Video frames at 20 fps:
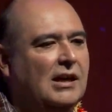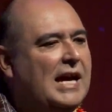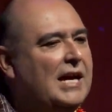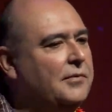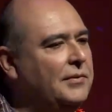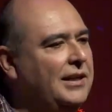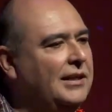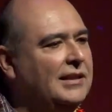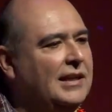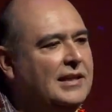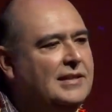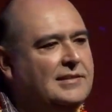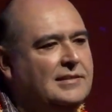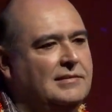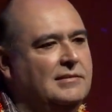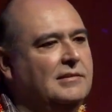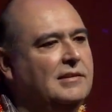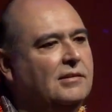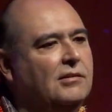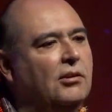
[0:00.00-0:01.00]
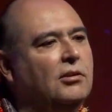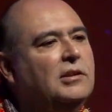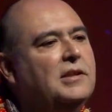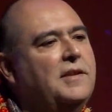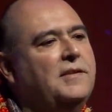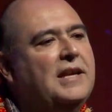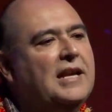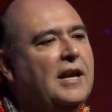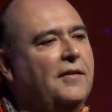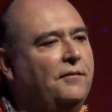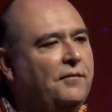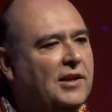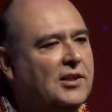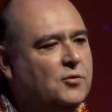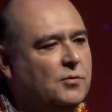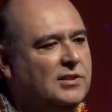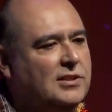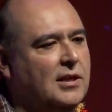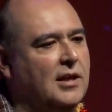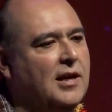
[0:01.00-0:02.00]
I realized the only thing I
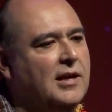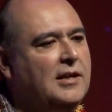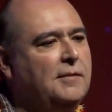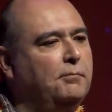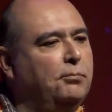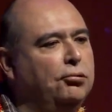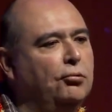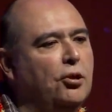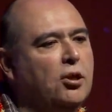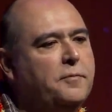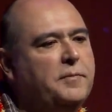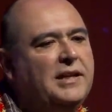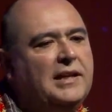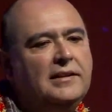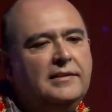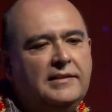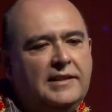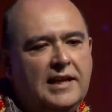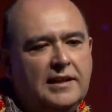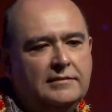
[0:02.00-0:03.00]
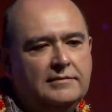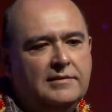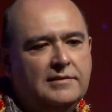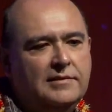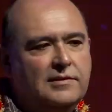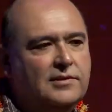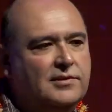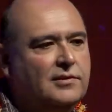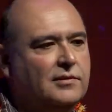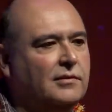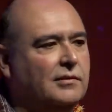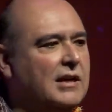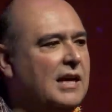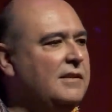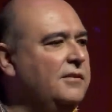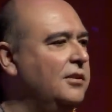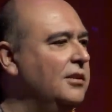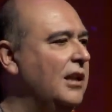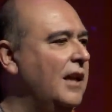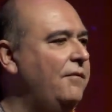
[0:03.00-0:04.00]
faced was unemployment and debt. So
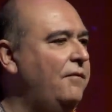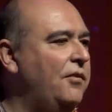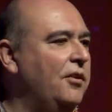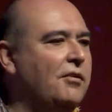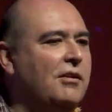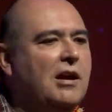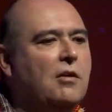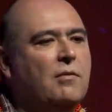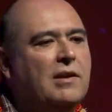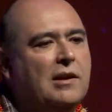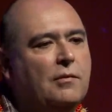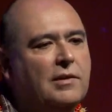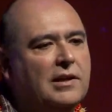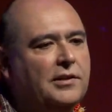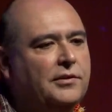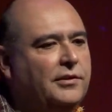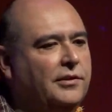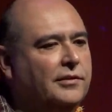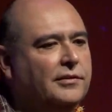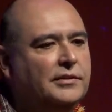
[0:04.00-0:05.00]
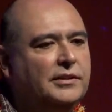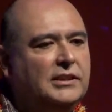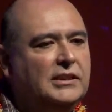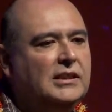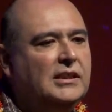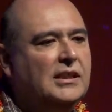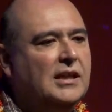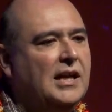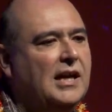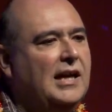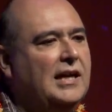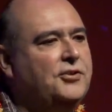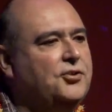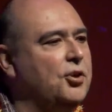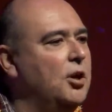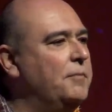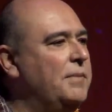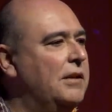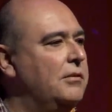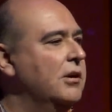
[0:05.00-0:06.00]
until I figure out what I want to do, I
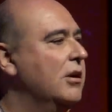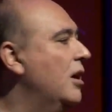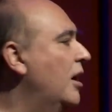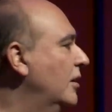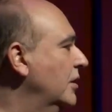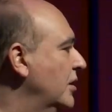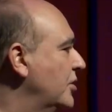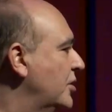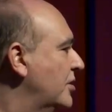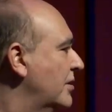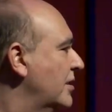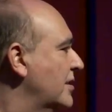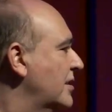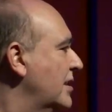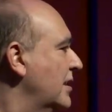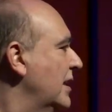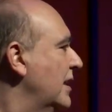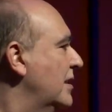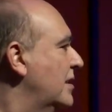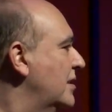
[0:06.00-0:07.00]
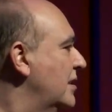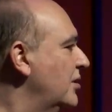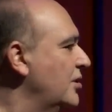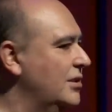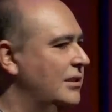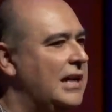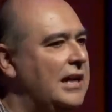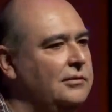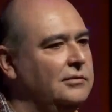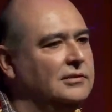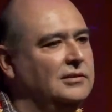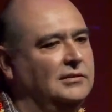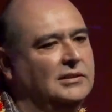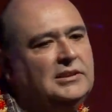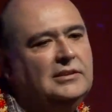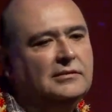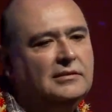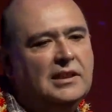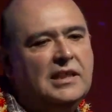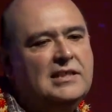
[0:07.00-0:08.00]
dropped out of college because
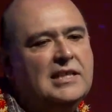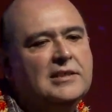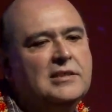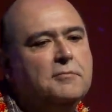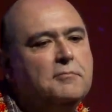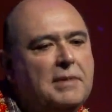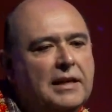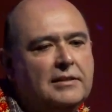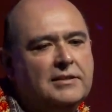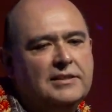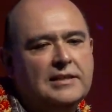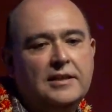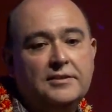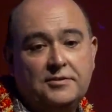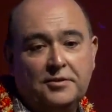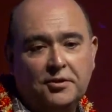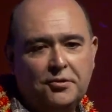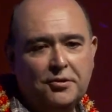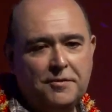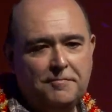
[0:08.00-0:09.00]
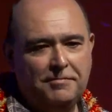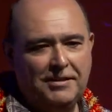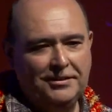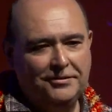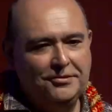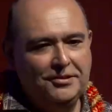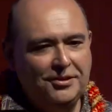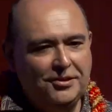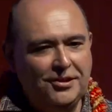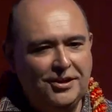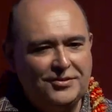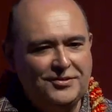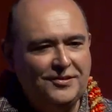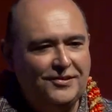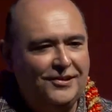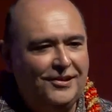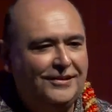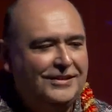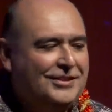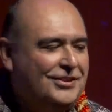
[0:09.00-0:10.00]
it doesn't make sense going back to the cost
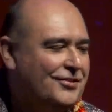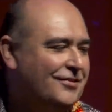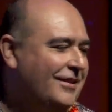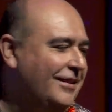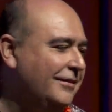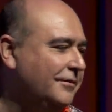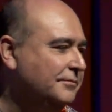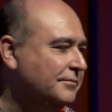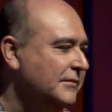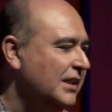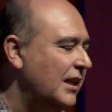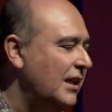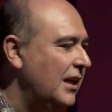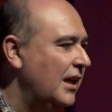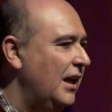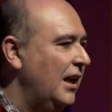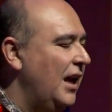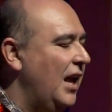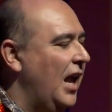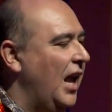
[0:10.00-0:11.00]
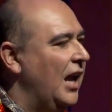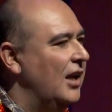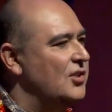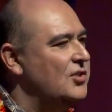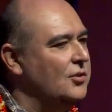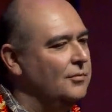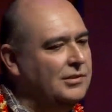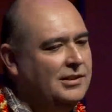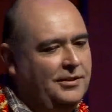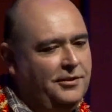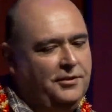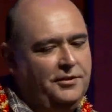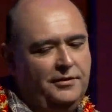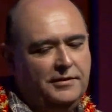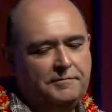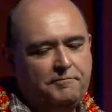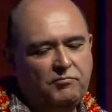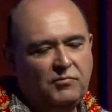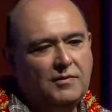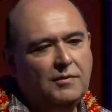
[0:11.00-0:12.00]
of college, right? So what are you
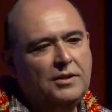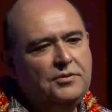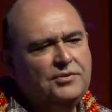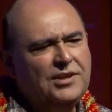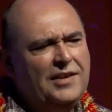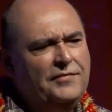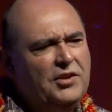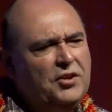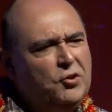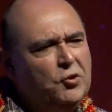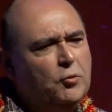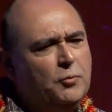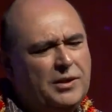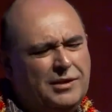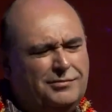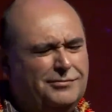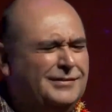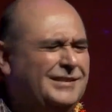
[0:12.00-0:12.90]
doing? Well, I'm driving Uber.